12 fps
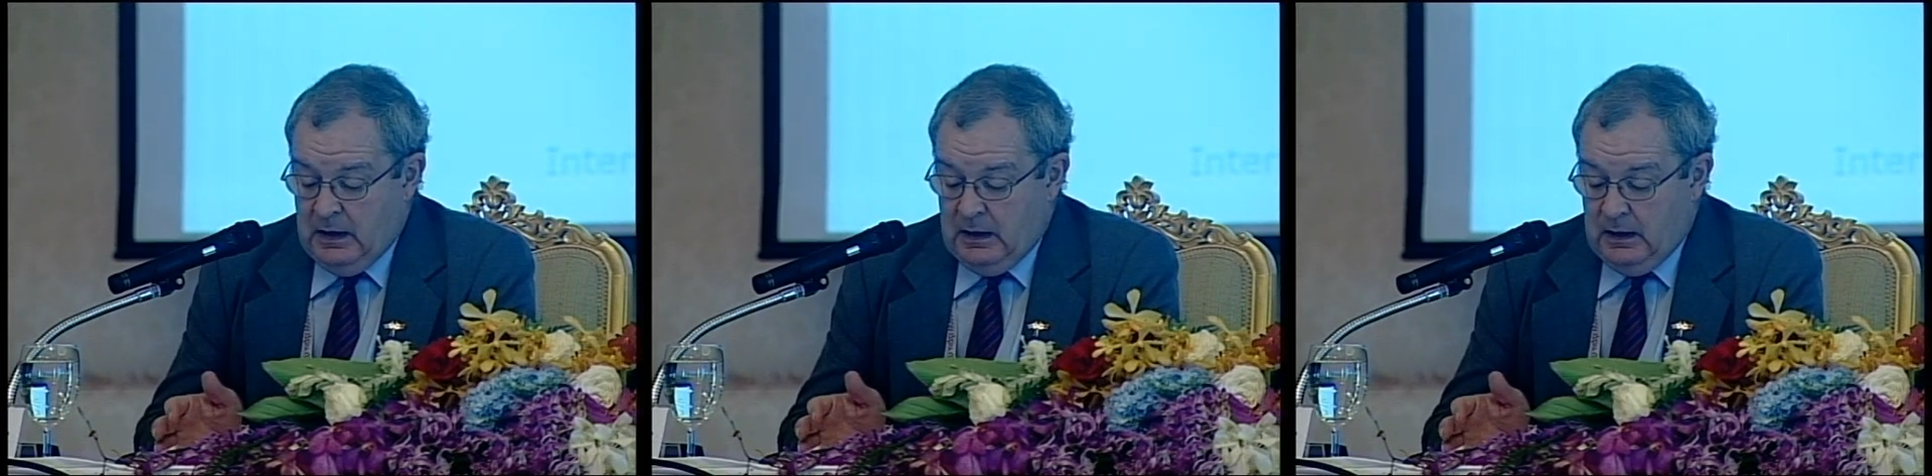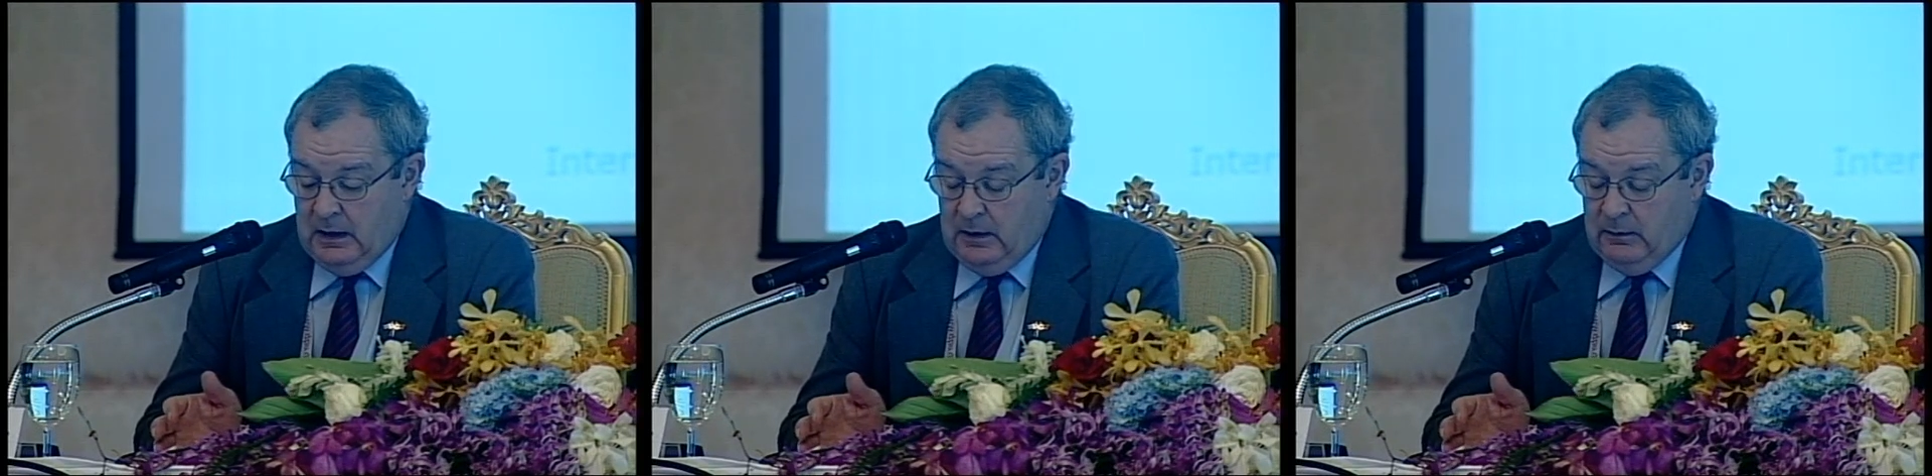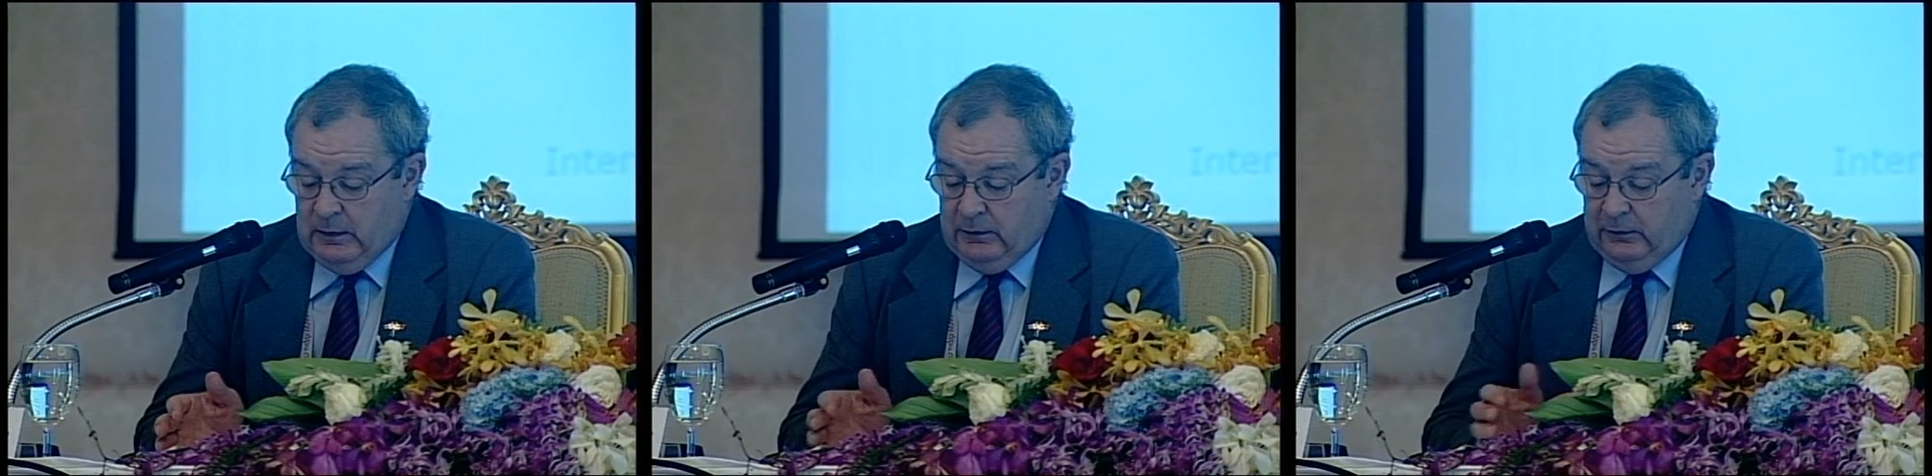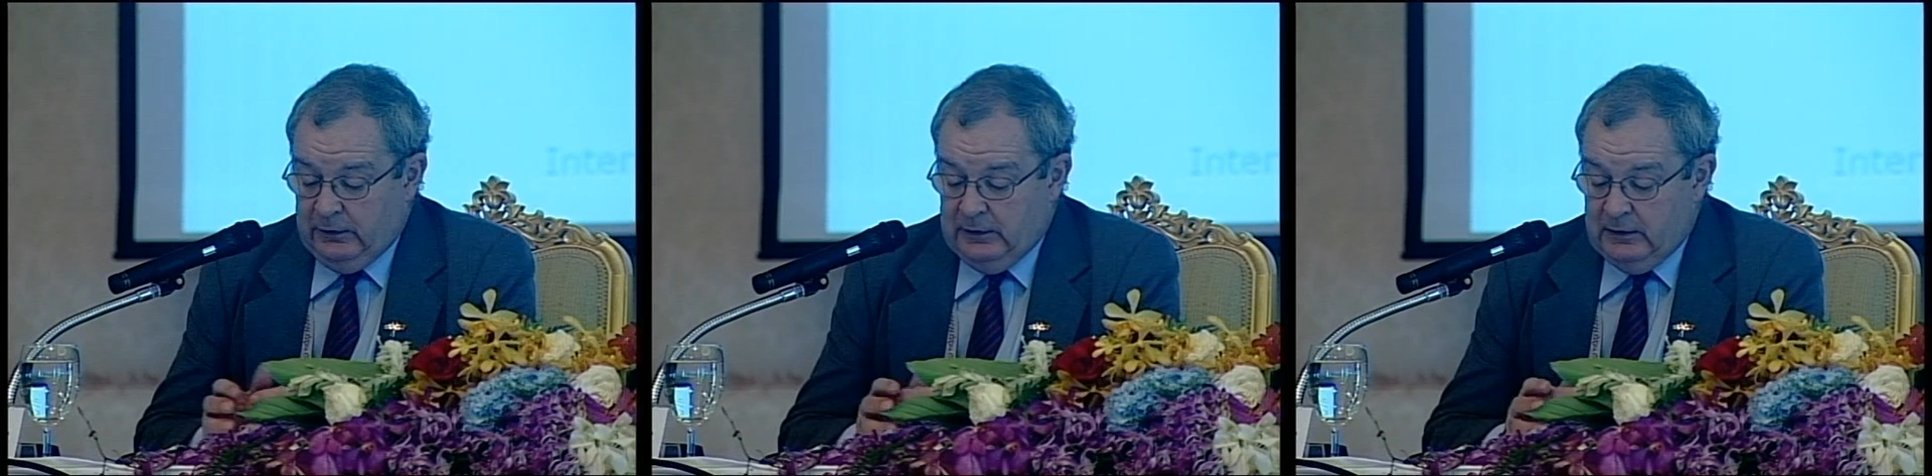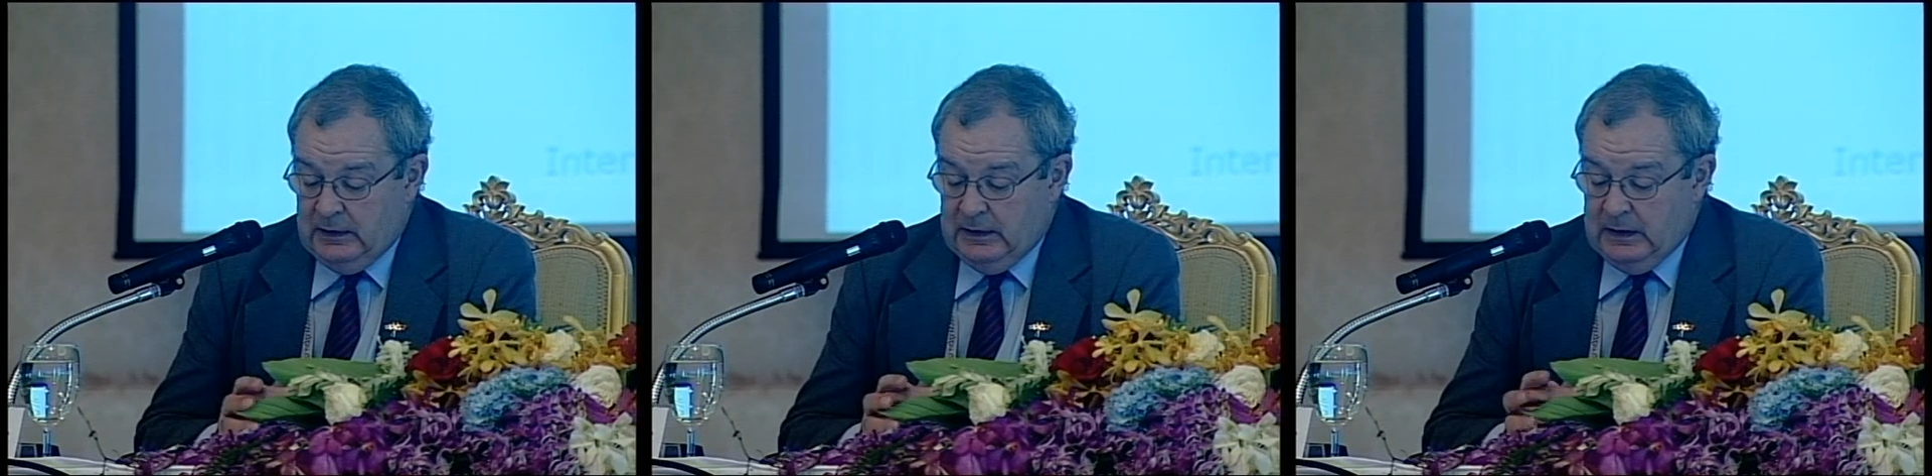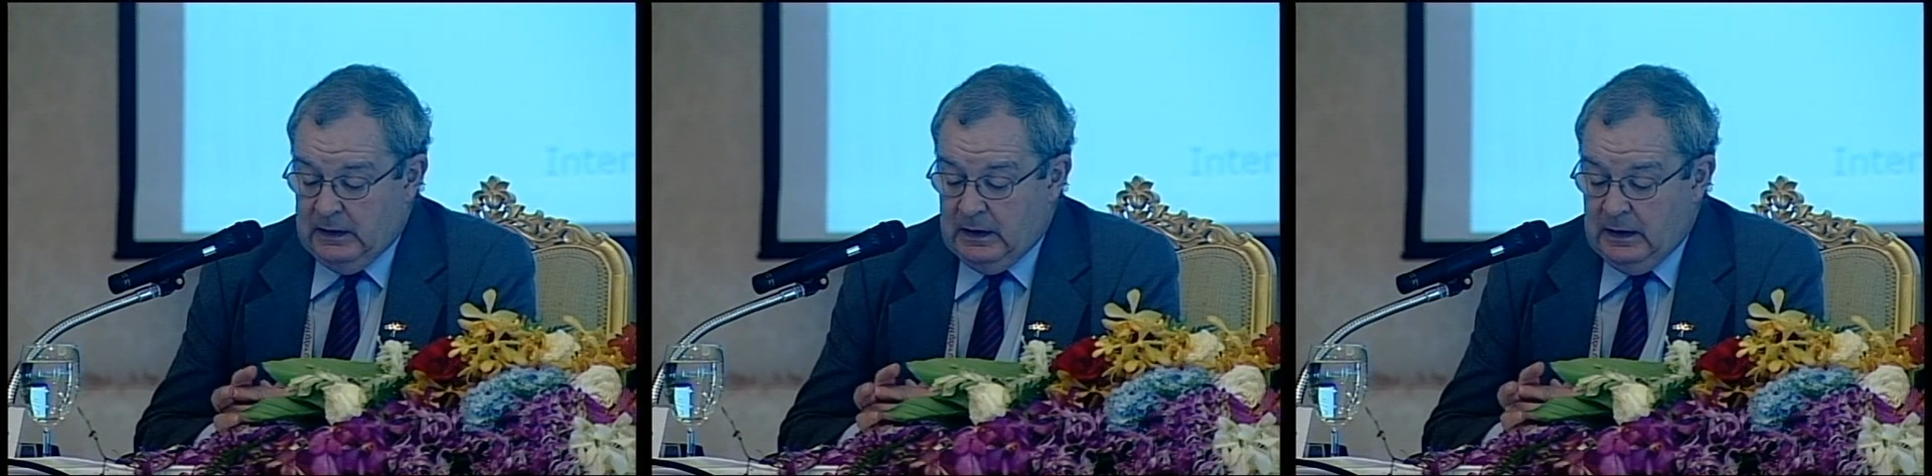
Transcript: Thirdly,